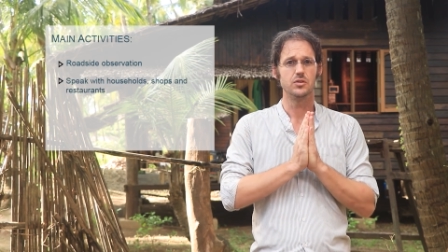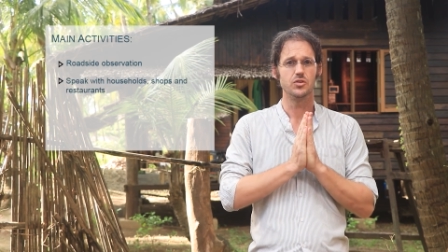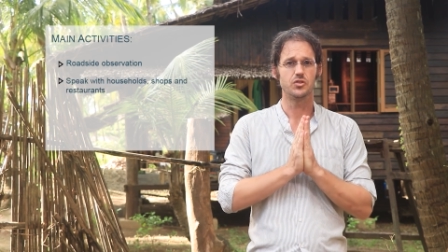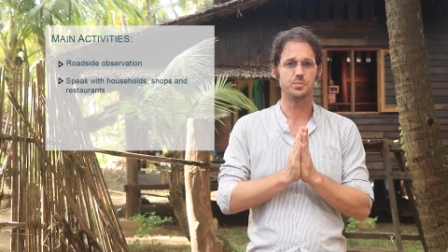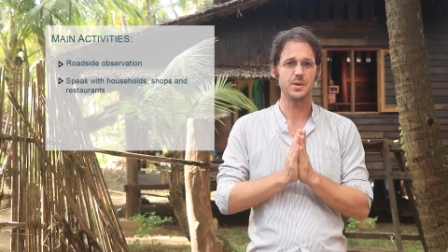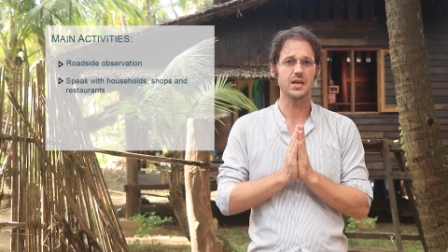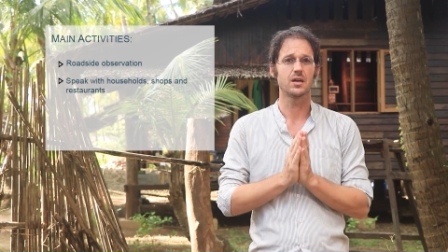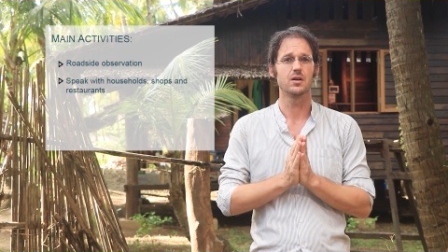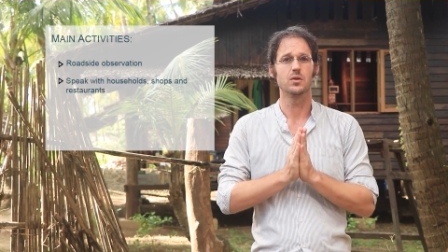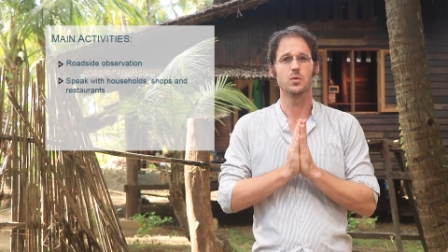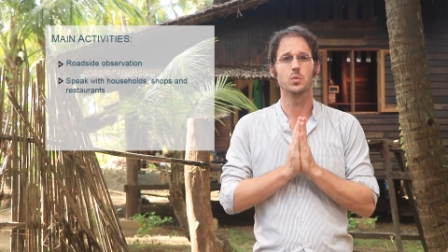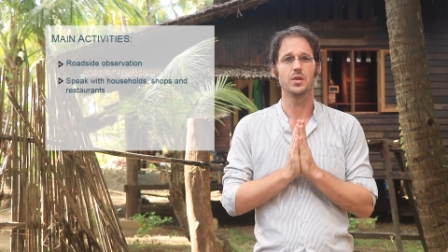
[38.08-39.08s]
speak
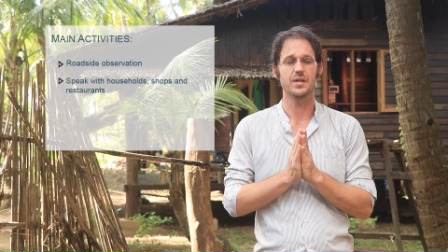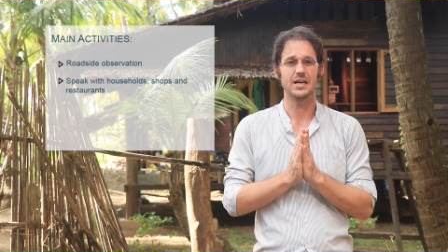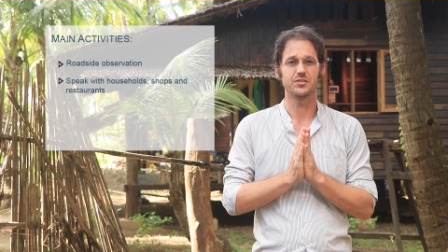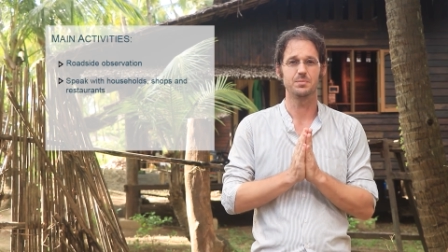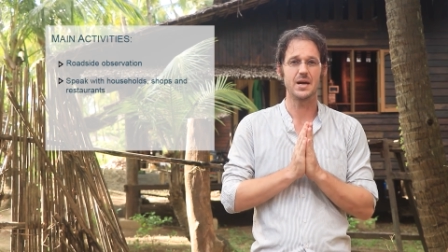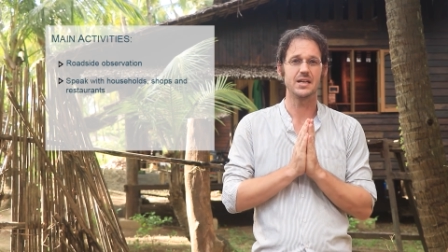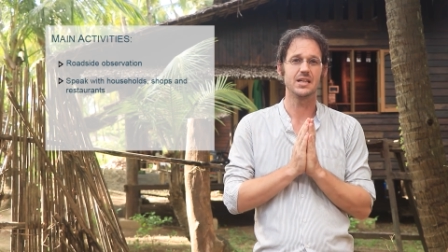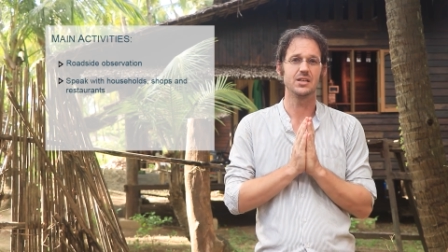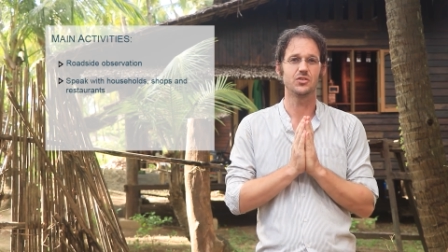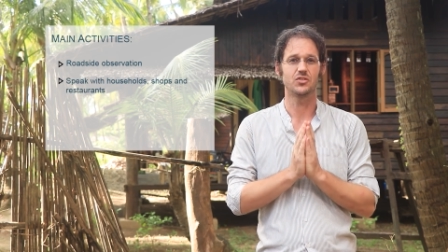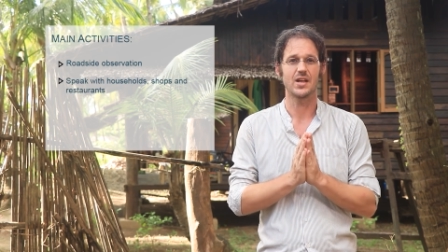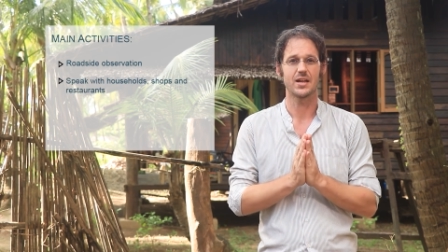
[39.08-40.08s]
with as many
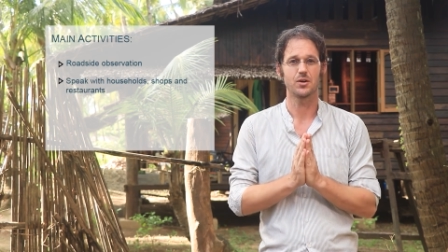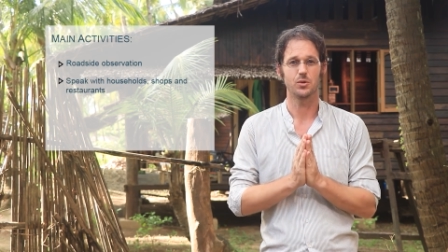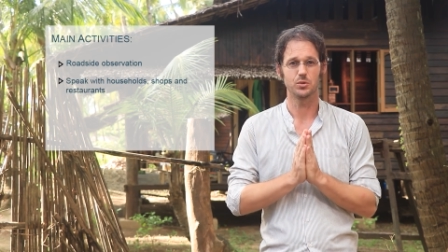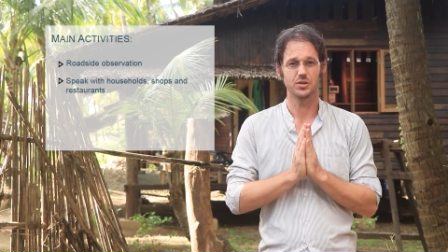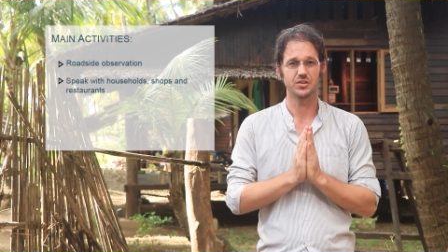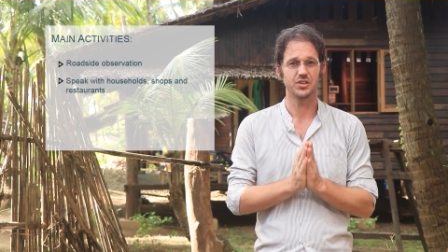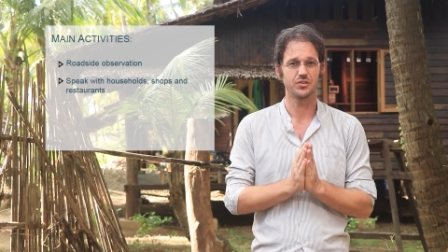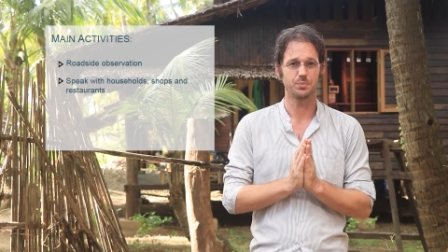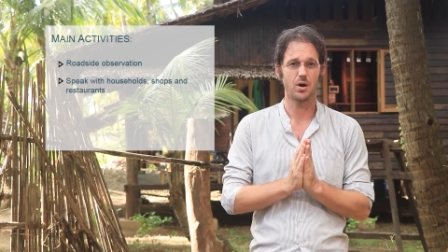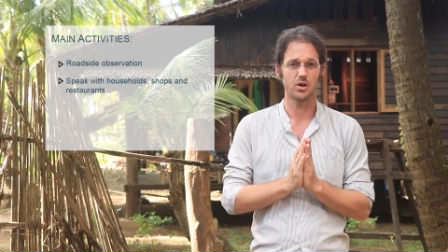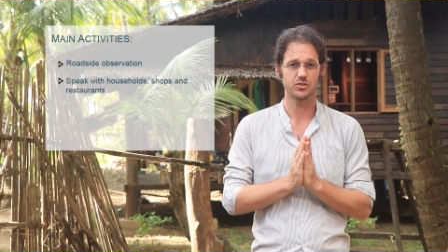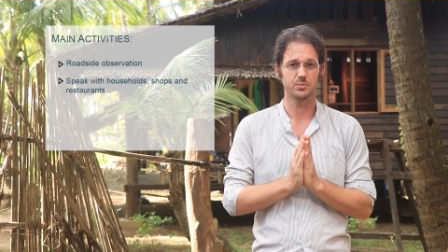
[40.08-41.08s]
stakeholders as
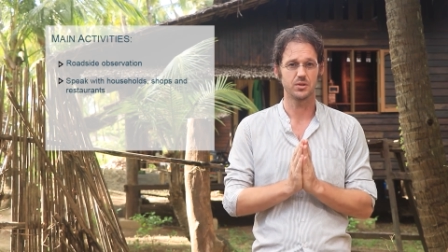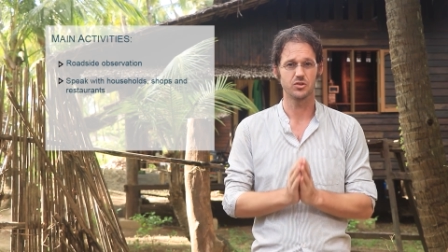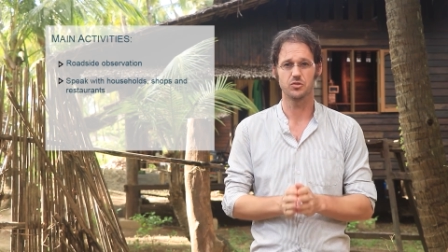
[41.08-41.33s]
possible.